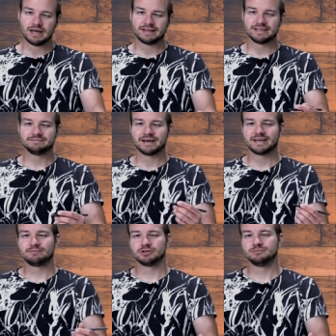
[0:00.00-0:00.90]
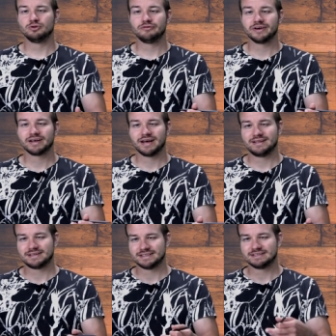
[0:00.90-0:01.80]
And this magnet was moving
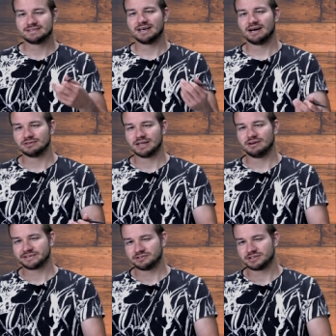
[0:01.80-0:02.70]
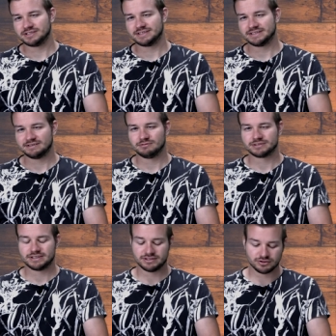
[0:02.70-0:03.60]
and this is how the electrical signal
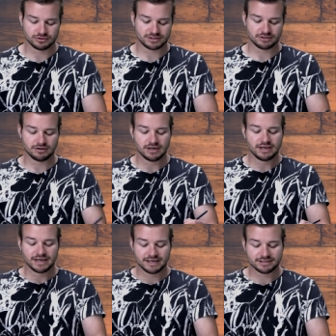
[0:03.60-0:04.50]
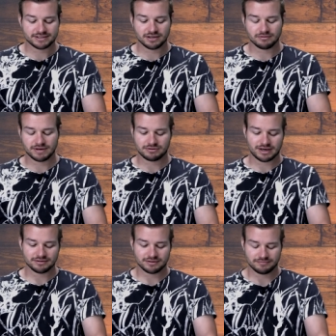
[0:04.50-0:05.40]
was induced. So here it's the other way
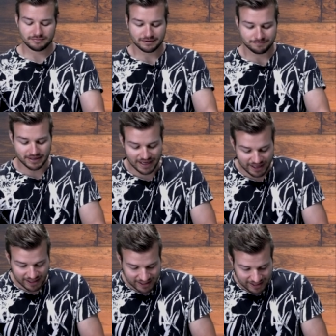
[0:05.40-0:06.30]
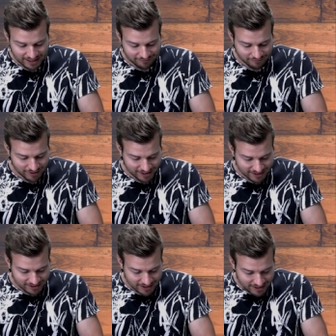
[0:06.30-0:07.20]
around. We ha again have a
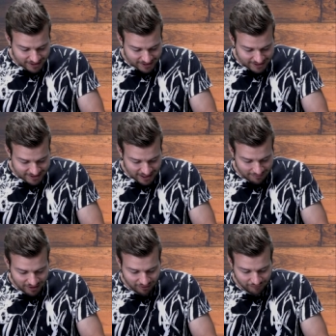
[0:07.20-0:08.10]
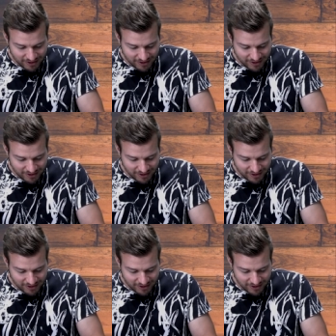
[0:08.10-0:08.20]
magnet. This time it's